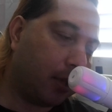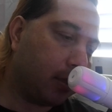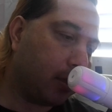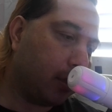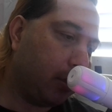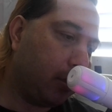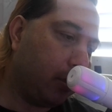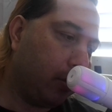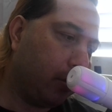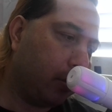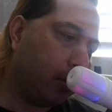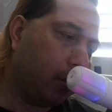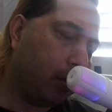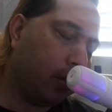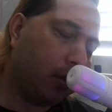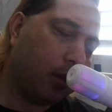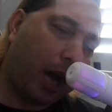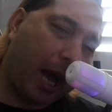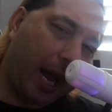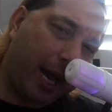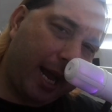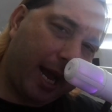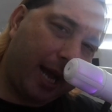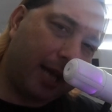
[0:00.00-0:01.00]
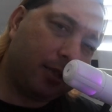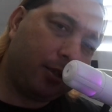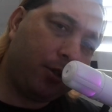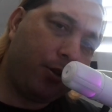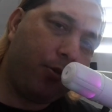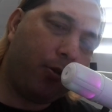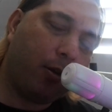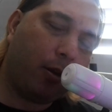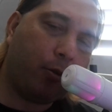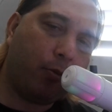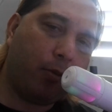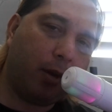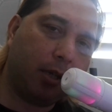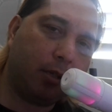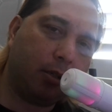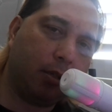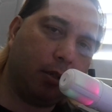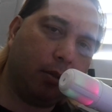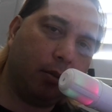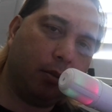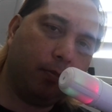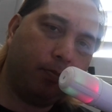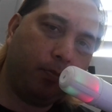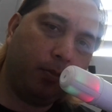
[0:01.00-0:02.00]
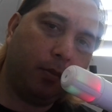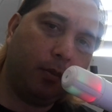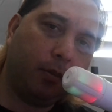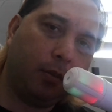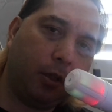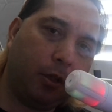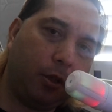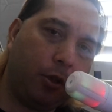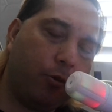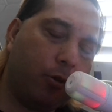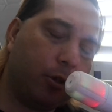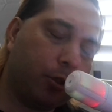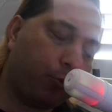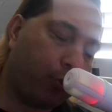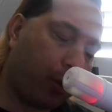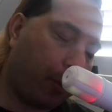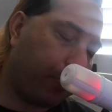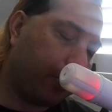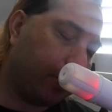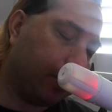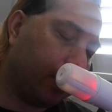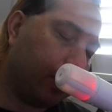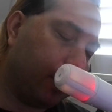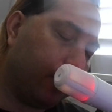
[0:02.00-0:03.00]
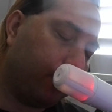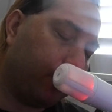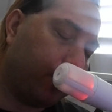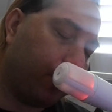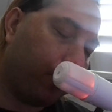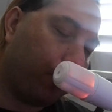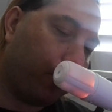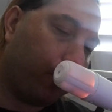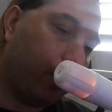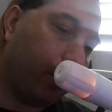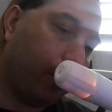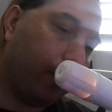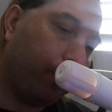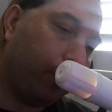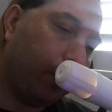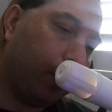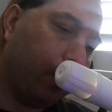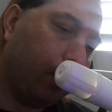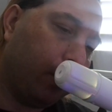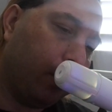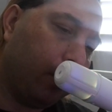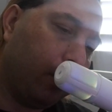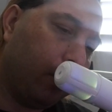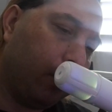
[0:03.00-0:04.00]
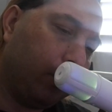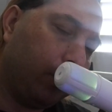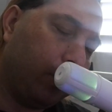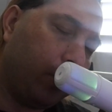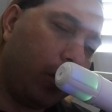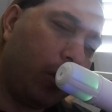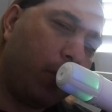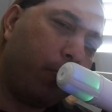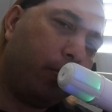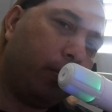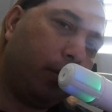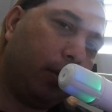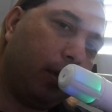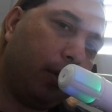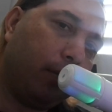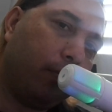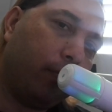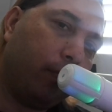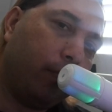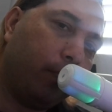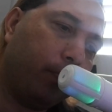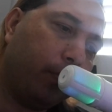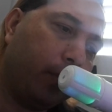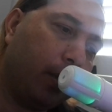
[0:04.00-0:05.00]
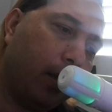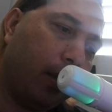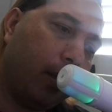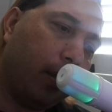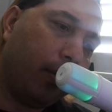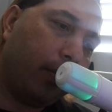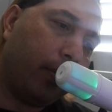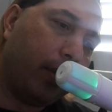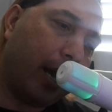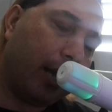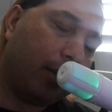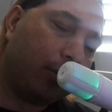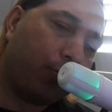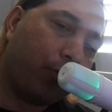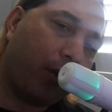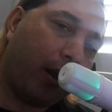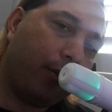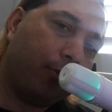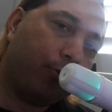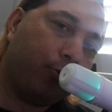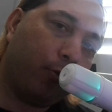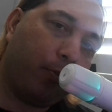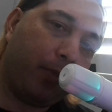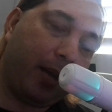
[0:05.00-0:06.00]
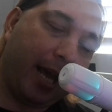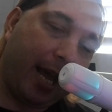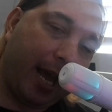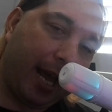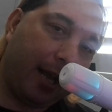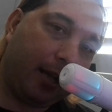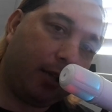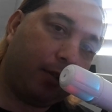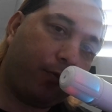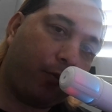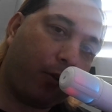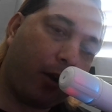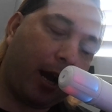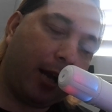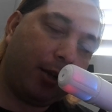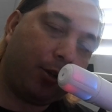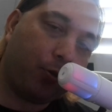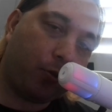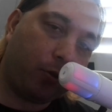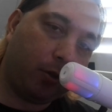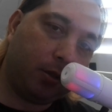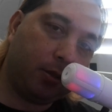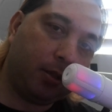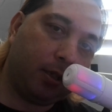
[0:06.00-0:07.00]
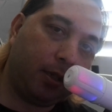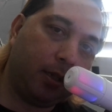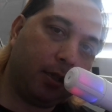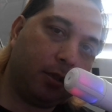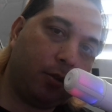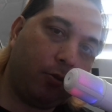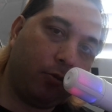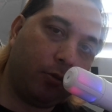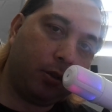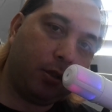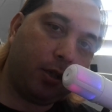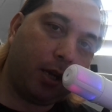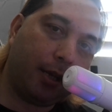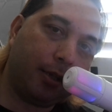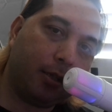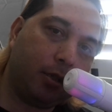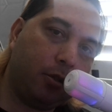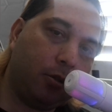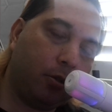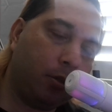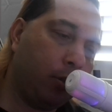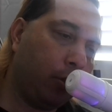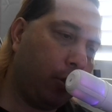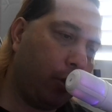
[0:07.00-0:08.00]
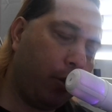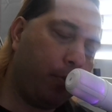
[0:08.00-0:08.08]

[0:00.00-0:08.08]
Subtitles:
Constitution, I ask you a question, U.S. Representative Chip Roy. Do you believe that traitors would be hanged for high treason against the U.S. Constitution?